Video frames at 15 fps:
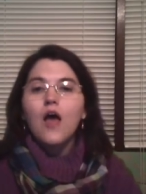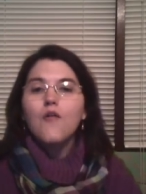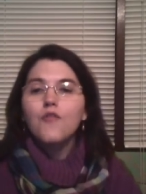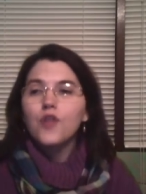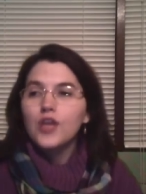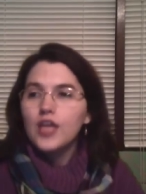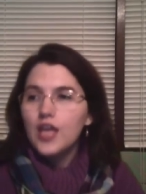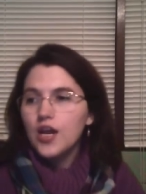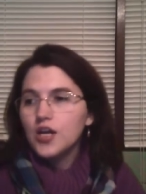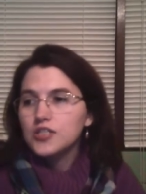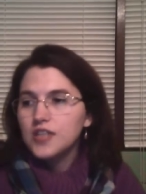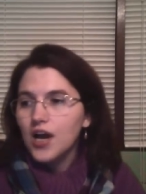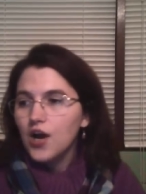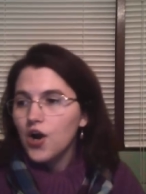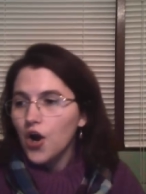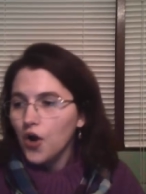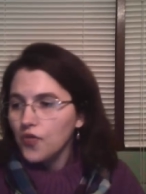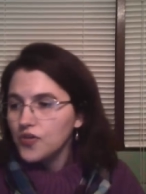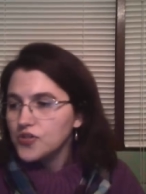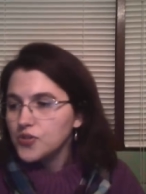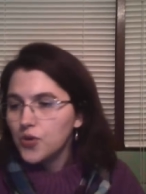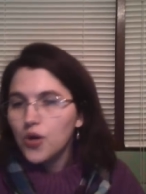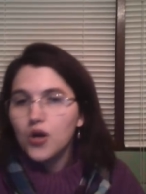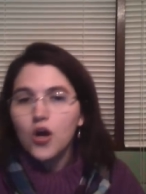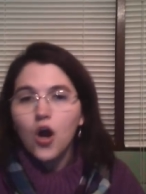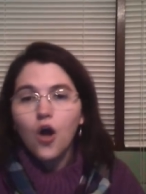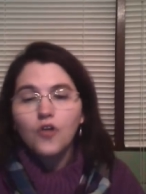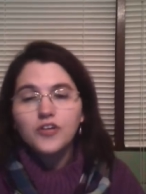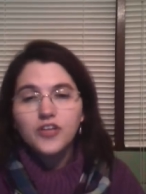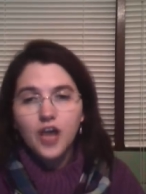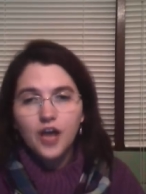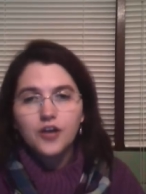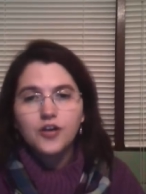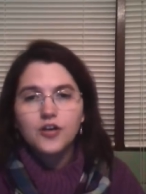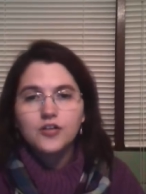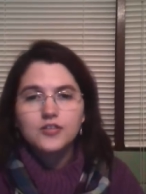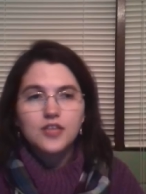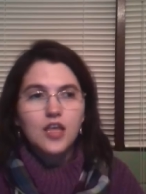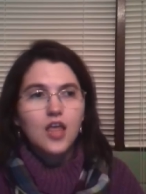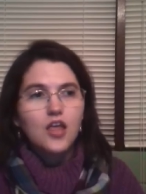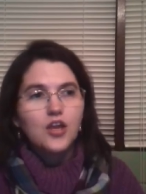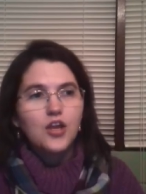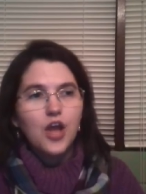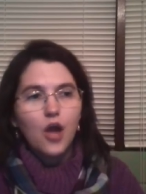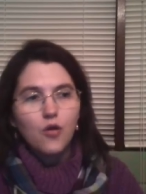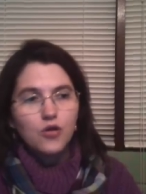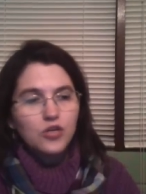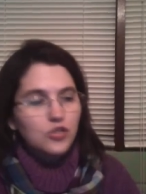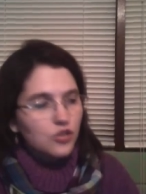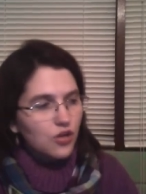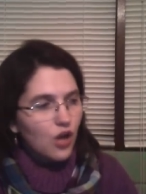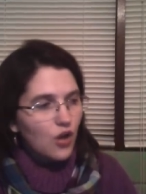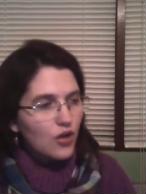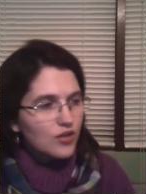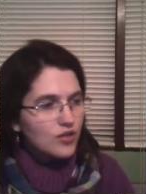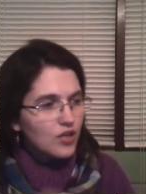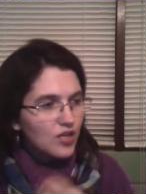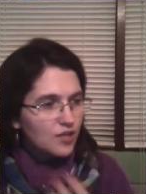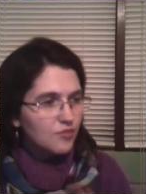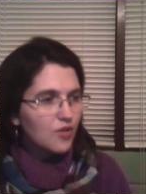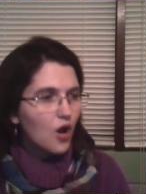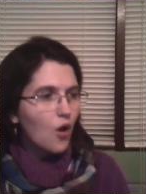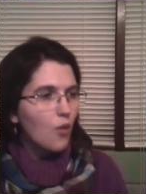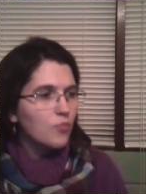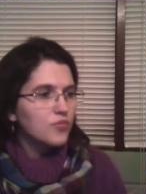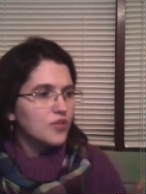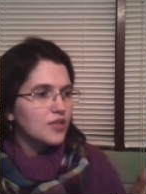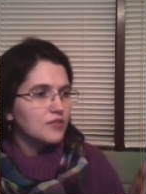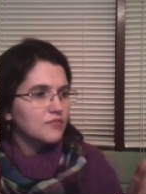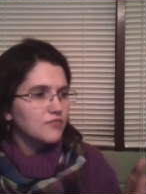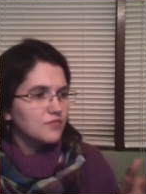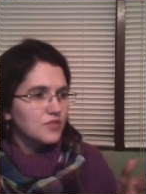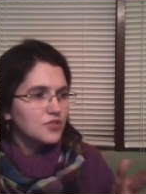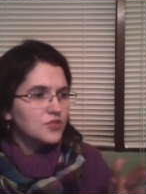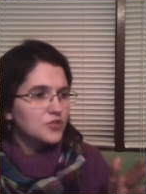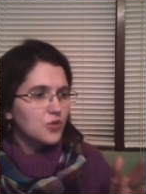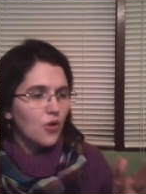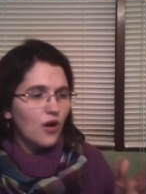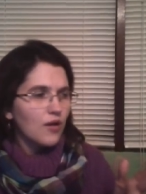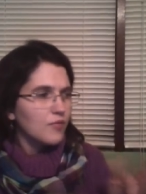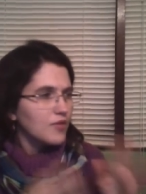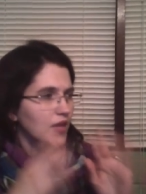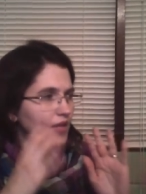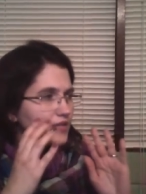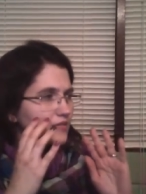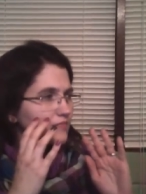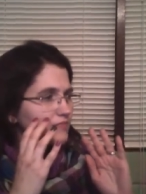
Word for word: For years, I heard the store called Gunners. You know, you, you know, you can go up to get the store, get,